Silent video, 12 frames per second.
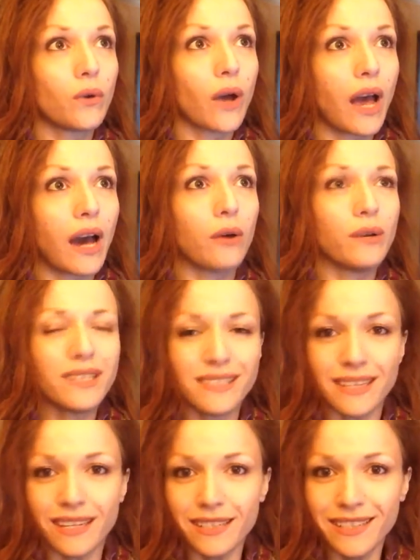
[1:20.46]
how
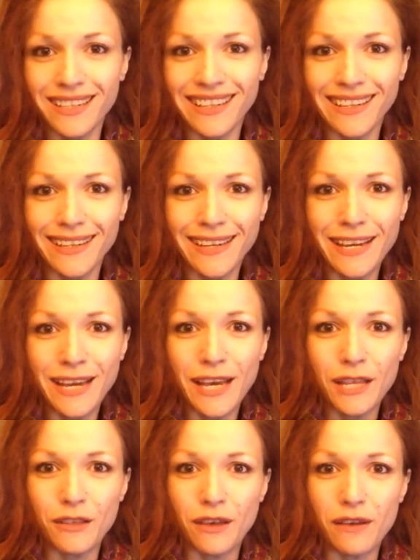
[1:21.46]
is it
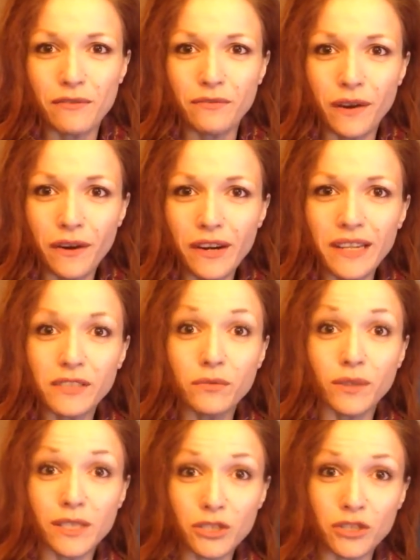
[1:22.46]
that various
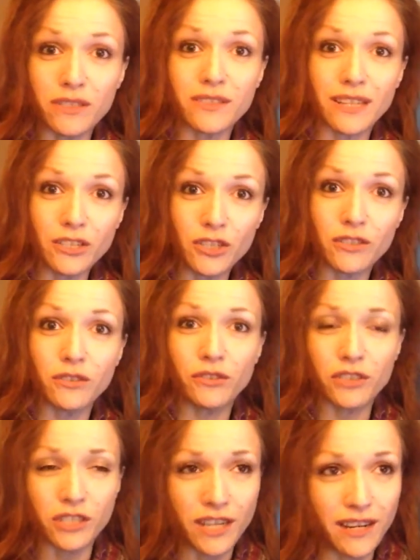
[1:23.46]
religions such as
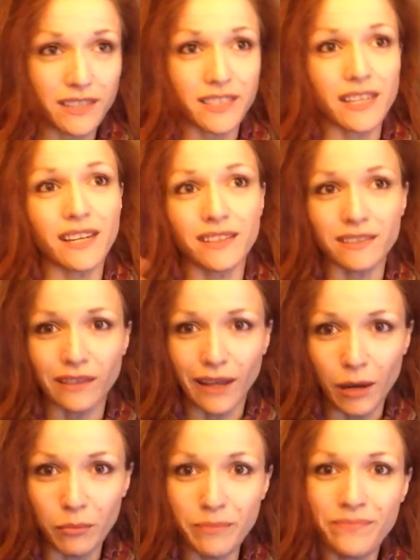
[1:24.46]
Christianity and
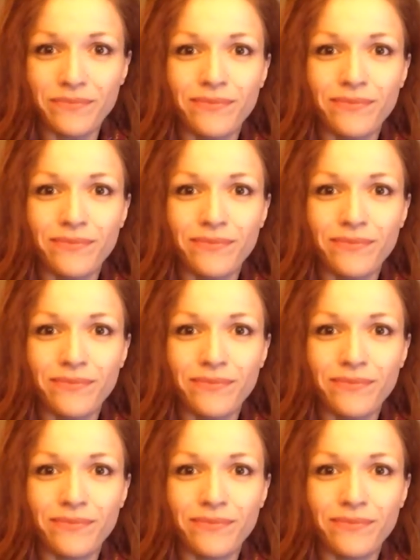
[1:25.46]
Islam